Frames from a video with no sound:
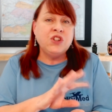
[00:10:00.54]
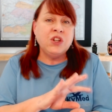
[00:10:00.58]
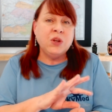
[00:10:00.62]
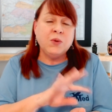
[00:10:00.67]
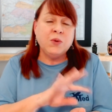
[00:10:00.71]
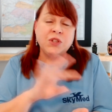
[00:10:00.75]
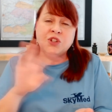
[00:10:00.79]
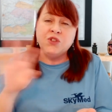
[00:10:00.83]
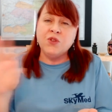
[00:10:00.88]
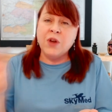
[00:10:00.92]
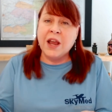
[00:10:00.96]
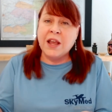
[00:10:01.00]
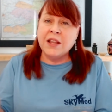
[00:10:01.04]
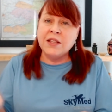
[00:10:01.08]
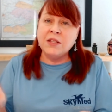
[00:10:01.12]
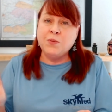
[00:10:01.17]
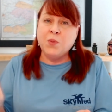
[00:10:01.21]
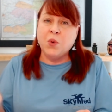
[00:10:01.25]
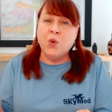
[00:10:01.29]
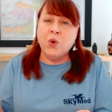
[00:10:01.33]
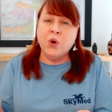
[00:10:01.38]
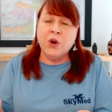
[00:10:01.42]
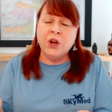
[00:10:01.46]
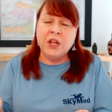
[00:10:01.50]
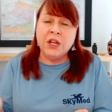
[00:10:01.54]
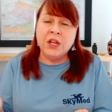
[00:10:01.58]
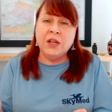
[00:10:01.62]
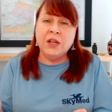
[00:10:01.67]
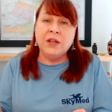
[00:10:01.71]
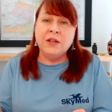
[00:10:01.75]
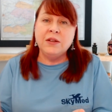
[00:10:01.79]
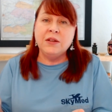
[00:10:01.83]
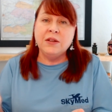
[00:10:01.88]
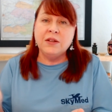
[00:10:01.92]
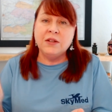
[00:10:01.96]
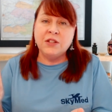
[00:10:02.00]
she was
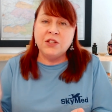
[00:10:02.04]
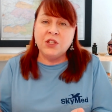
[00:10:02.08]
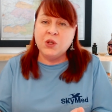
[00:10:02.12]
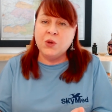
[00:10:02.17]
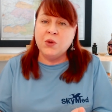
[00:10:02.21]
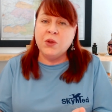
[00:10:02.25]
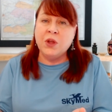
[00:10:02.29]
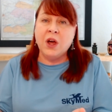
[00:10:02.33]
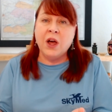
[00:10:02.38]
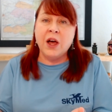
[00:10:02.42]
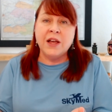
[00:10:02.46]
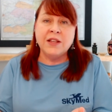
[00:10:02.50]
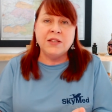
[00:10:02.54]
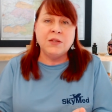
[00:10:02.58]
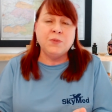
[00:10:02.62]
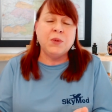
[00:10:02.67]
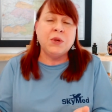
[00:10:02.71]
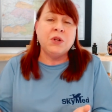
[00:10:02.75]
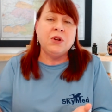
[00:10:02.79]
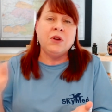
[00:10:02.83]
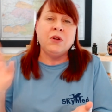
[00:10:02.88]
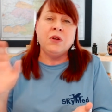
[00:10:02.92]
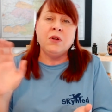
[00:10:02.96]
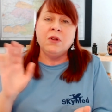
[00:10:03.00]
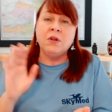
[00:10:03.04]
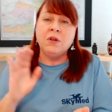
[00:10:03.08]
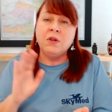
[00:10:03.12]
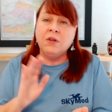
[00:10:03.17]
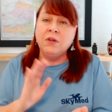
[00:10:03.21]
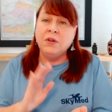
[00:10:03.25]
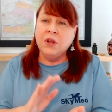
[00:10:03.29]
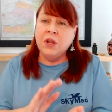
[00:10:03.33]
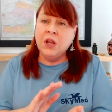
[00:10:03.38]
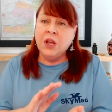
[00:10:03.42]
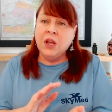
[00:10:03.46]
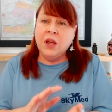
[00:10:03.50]
transported to the
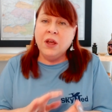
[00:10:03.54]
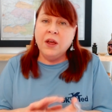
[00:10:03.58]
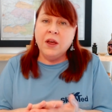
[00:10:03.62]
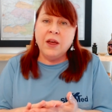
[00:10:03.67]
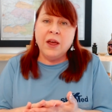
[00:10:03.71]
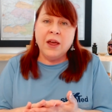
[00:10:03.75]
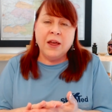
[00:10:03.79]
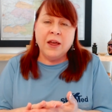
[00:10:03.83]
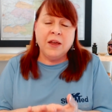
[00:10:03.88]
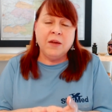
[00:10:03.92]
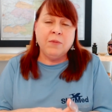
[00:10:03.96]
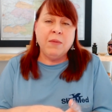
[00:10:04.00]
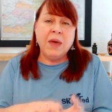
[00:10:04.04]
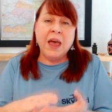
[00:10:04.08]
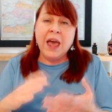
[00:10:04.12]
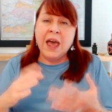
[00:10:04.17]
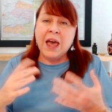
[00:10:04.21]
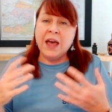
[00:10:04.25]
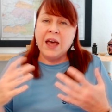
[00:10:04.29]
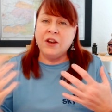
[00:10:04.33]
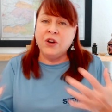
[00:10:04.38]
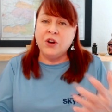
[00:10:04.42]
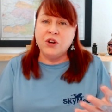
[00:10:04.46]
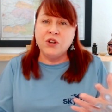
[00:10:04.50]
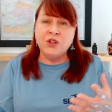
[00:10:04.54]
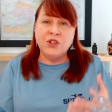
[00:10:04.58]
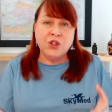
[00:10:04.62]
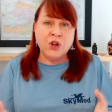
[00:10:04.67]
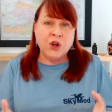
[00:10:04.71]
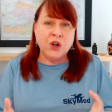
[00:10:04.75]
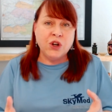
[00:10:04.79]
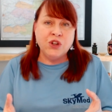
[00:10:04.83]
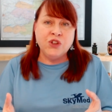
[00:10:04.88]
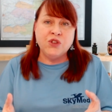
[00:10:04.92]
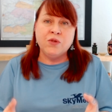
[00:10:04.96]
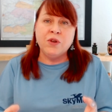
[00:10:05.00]
hospital, um, had her
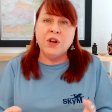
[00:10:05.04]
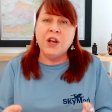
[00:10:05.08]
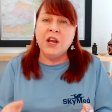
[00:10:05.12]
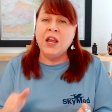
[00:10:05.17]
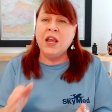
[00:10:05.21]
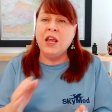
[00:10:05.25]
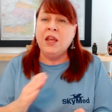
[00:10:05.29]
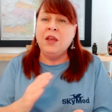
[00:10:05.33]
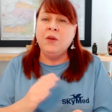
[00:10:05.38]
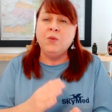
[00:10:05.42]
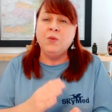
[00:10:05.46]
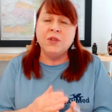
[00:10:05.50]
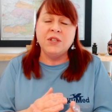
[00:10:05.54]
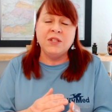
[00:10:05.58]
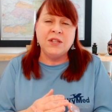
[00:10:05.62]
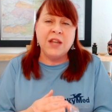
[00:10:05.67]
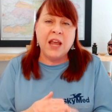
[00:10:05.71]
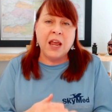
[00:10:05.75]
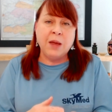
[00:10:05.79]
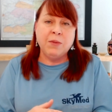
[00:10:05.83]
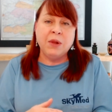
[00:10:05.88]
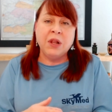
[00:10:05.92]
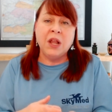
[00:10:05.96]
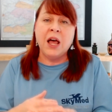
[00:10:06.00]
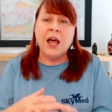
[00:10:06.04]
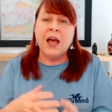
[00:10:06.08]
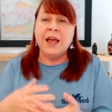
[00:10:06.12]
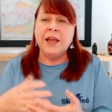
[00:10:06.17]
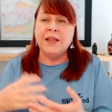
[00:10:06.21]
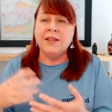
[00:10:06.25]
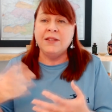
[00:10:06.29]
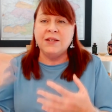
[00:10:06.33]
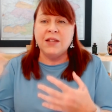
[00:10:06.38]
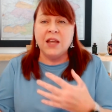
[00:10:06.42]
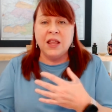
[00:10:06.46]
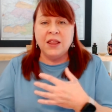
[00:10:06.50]
surgery, was
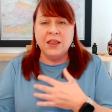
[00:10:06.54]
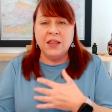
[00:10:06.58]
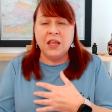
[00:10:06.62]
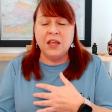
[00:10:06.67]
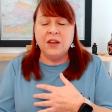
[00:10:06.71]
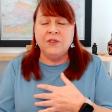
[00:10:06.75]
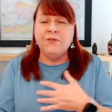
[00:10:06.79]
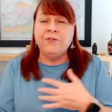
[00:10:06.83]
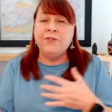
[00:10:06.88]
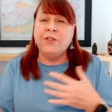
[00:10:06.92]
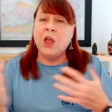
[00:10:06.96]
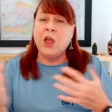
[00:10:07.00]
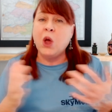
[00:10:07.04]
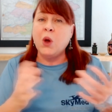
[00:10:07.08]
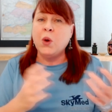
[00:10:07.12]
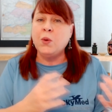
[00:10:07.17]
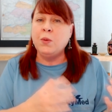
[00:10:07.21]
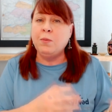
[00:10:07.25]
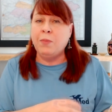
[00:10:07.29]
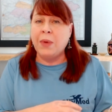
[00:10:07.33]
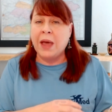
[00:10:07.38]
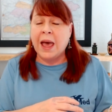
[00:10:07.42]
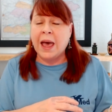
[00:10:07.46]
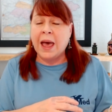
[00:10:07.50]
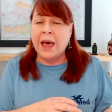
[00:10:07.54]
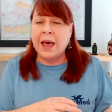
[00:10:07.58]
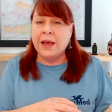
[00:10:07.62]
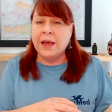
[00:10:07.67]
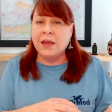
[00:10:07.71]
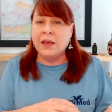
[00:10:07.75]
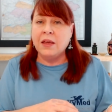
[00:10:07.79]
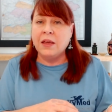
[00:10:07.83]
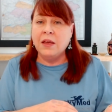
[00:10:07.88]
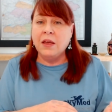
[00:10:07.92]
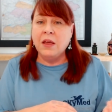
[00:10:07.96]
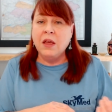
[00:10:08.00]
stabilized, and then flown
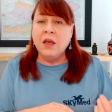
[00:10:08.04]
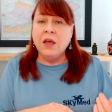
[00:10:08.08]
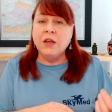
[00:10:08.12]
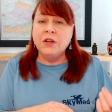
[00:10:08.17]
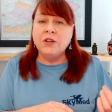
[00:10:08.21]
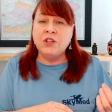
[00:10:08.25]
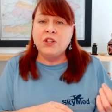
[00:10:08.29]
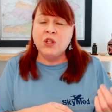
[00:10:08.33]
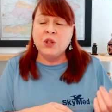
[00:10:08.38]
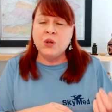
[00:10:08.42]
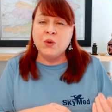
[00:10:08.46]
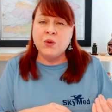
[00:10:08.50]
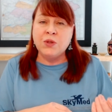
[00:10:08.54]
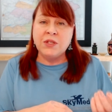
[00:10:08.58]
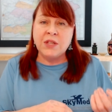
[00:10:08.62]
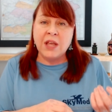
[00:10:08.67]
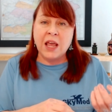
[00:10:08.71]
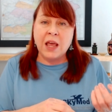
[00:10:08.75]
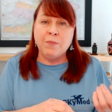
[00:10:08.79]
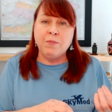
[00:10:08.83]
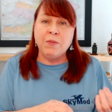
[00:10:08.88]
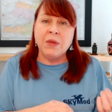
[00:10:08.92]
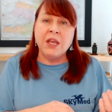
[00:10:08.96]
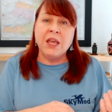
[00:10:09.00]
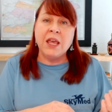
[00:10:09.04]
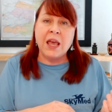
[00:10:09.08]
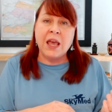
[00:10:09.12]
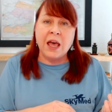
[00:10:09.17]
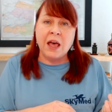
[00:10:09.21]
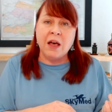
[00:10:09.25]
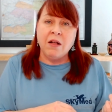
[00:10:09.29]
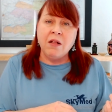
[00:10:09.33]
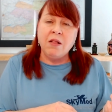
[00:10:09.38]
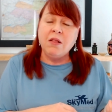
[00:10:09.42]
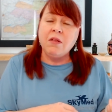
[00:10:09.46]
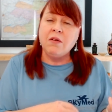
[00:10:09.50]
back to San
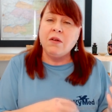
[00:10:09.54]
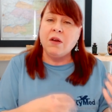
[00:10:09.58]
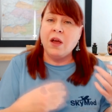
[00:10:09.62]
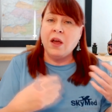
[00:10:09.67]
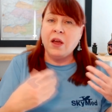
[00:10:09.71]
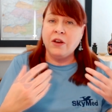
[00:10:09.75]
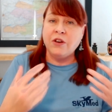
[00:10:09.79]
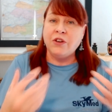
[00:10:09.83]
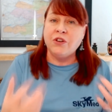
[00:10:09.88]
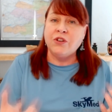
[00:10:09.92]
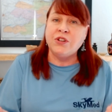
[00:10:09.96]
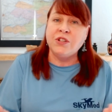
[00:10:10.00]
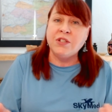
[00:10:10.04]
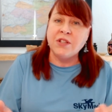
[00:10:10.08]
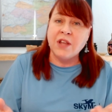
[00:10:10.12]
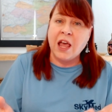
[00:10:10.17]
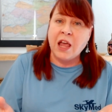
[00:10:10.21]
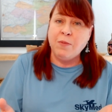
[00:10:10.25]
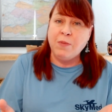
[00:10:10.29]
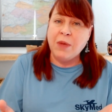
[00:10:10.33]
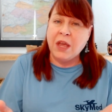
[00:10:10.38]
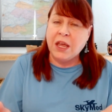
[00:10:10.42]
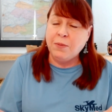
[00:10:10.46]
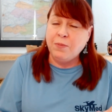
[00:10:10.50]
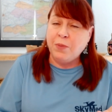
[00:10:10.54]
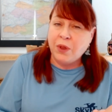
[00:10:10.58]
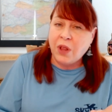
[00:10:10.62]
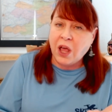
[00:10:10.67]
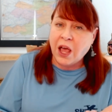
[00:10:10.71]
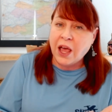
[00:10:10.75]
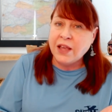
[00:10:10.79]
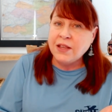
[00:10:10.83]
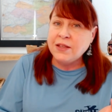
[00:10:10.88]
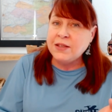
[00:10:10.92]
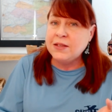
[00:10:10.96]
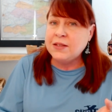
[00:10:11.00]
Miguel under SkyMed
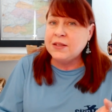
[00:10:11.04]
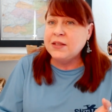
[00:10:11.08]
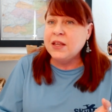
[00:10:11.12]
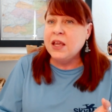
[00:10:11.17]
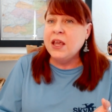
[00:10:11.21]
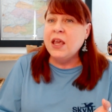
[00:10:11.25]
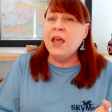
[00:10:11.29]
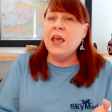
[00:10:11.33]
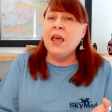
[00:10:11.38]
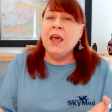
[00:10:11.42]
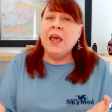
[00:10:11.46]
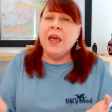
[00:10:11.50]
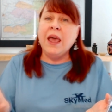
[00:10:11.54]
Plus. Mm-hmm.